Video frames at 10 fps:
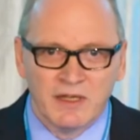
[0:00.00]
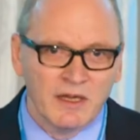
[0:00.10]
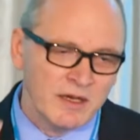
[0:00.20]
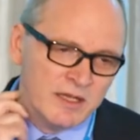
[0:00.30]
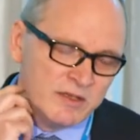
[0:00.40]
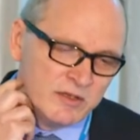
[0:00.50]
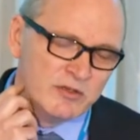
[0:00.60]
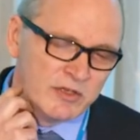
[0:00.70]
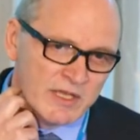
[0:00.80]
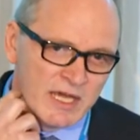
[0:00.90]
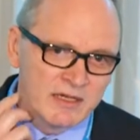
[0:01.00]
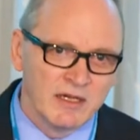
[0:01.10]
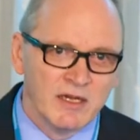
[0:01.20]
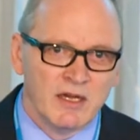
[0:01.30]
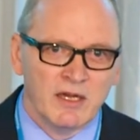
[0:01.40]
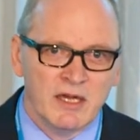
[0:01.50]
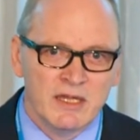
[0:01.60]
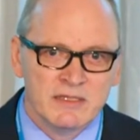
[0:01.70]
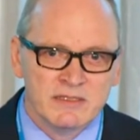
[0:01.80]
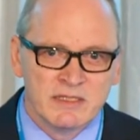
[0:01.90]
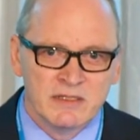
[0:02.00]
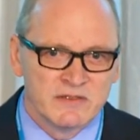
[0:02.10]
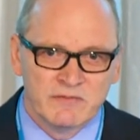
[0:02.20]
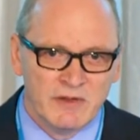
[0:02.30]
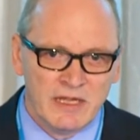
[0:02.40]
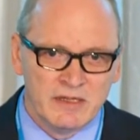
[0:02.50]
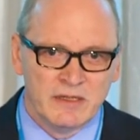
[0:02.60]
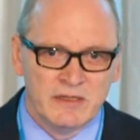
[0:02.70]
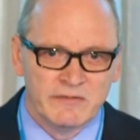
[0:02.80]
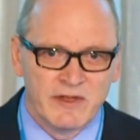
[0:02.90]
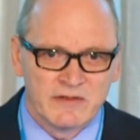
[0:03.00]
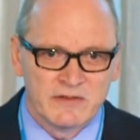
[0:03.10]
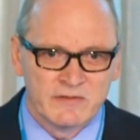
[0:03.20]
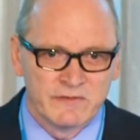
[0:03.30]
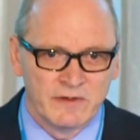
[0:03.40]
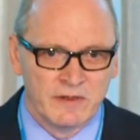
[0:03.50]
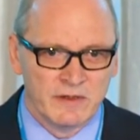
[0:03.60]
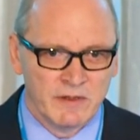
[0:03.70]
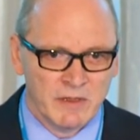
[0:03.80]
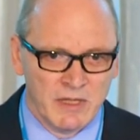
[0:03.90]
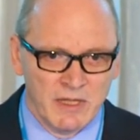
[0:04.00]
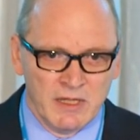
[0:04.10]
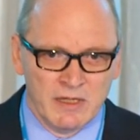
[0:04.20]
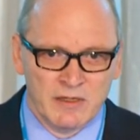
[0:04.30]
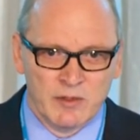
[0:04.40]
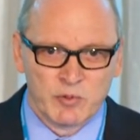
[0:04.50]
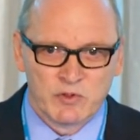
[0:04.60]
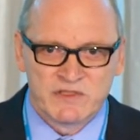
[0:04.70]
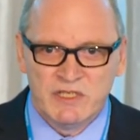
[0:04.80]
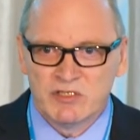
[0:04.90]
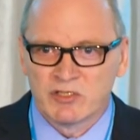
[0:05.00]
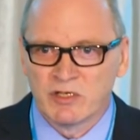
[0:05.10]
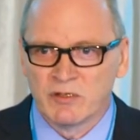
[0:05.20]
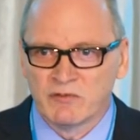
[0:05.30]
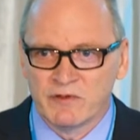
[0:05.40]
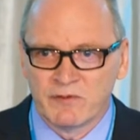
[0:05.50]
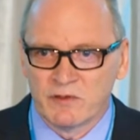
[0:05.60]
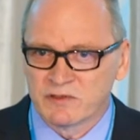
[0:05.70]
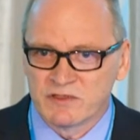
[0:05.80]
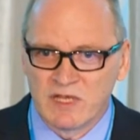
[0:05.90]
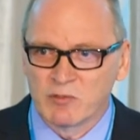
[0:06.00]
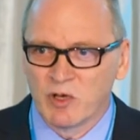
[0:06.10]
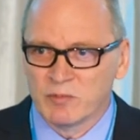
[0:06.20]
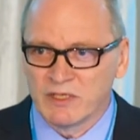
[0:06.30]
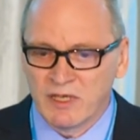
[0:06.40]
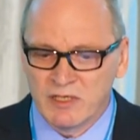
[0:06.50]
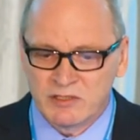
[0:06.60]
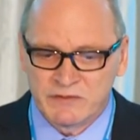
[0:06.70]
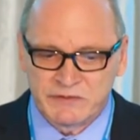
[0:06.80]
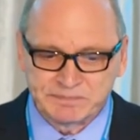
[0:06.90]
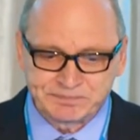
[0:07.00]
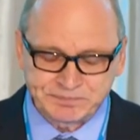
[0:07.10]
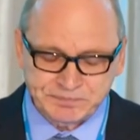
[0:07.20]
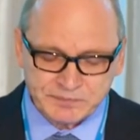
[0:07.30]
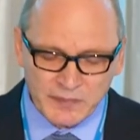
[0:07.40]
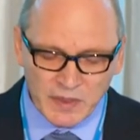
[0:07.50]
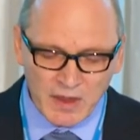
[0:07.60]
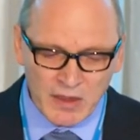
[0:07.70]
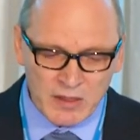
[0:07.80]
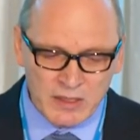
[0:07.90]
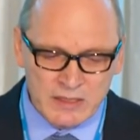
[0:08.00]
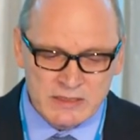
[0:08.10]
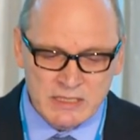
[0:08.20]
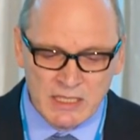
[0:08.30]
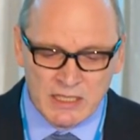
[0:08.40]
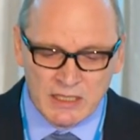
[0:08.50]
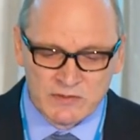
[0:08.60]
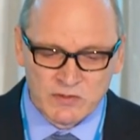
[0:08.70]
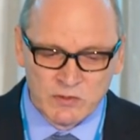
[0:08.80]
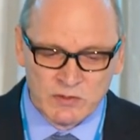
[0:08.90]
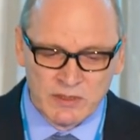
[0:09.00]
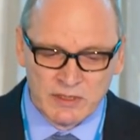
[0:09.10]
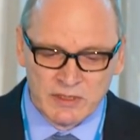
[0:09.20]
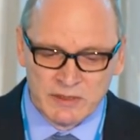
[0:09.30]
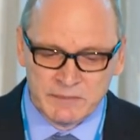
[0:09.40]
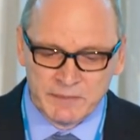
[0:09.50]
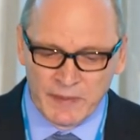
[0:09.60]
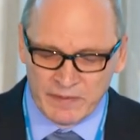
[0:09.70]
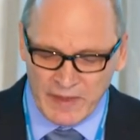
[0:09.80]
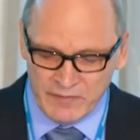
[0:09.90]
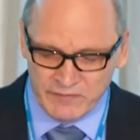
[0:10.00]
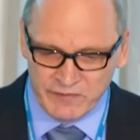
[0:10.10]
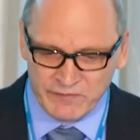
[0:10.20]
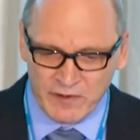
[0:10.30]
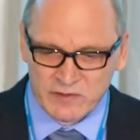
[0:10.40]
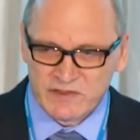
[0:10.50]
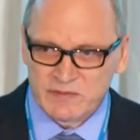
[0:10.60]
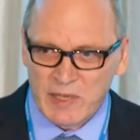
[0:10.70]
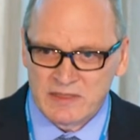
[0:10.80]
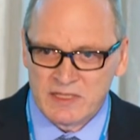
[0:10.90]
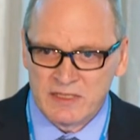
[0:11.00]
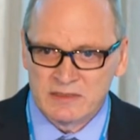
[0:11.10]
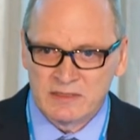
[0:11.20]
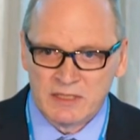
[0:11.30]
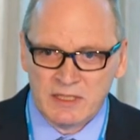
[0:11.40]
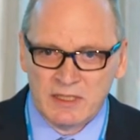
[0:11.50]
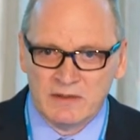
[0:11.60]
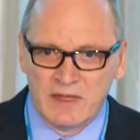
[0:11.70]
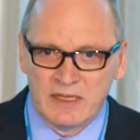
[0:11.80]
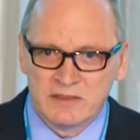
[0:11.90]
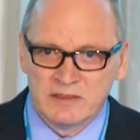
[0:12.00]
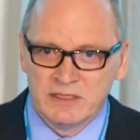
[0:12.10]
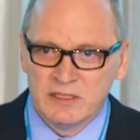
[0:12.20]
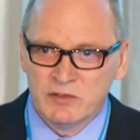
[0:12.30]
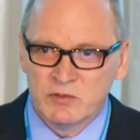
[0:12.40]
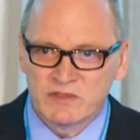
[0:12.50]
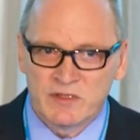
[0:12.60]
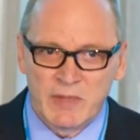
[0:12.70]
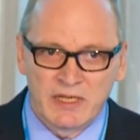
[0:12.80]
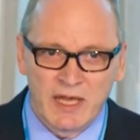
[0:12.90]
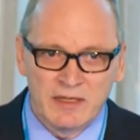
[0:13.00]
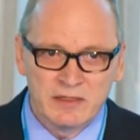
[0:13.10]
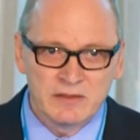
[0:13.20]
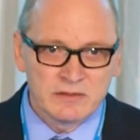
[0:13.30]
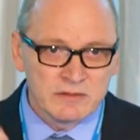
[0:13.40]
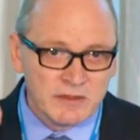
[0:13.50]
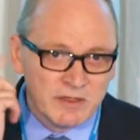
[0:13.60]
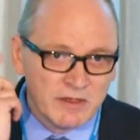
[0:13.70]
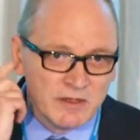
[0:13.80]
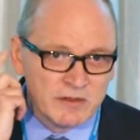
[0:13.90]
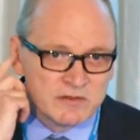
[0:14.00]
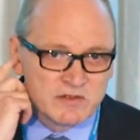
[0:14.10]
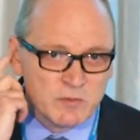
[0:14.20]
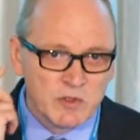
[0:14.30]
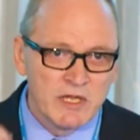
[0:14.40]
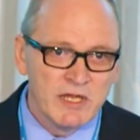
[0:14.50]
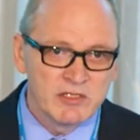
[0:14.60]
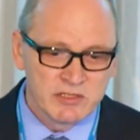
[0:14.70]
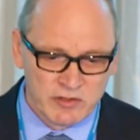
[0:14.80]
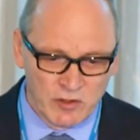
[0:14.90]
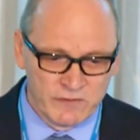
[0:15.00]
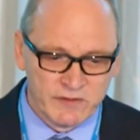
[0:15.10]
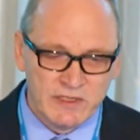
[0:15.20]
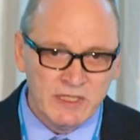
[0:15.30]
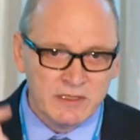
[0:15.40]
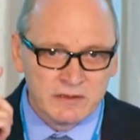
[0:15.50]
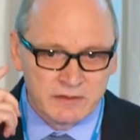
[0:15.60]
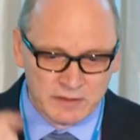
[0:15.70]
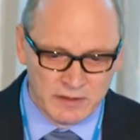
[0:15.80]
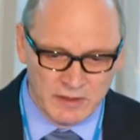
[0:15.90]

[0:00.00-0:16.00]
in your neck, and it's a very invasive procedure with also some complications. And so then we found this patent that he used a mechanical stimulation of the ear